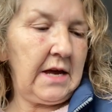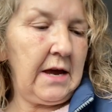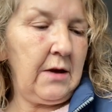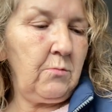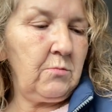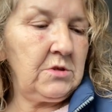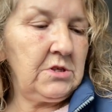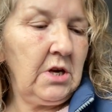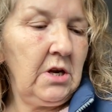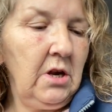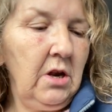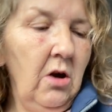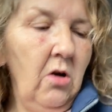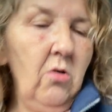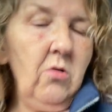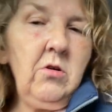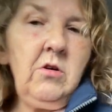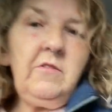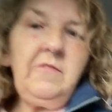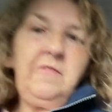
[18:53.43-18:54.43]
It was a
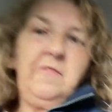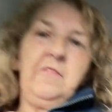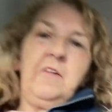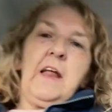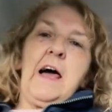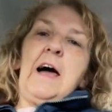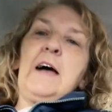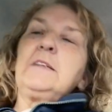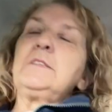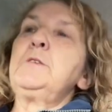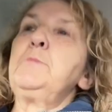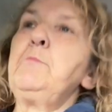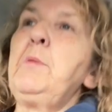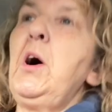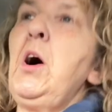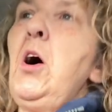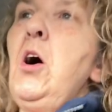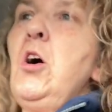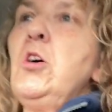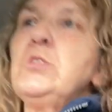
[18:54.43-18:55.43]
long, flat
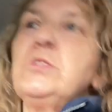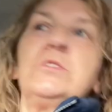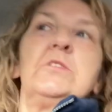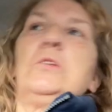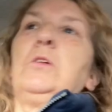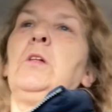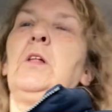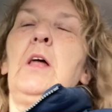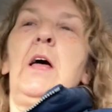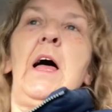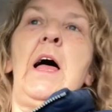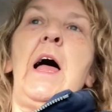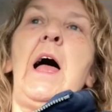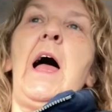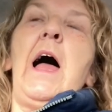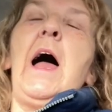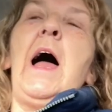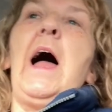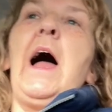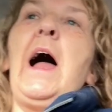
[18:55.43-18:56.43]
parcel.
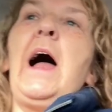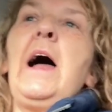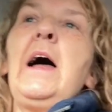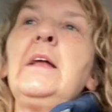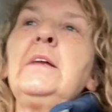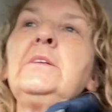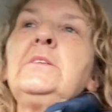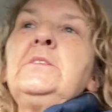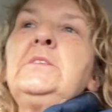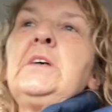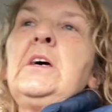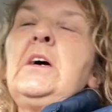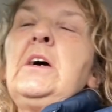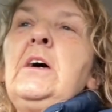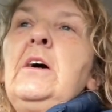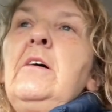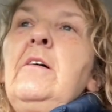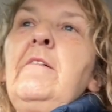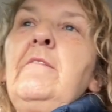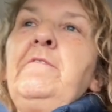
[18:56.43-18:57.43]
And uh,
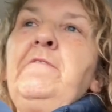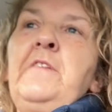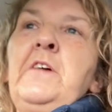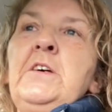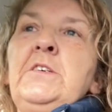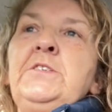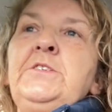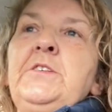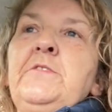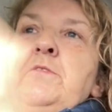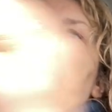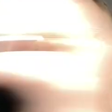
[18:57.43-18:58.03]
first of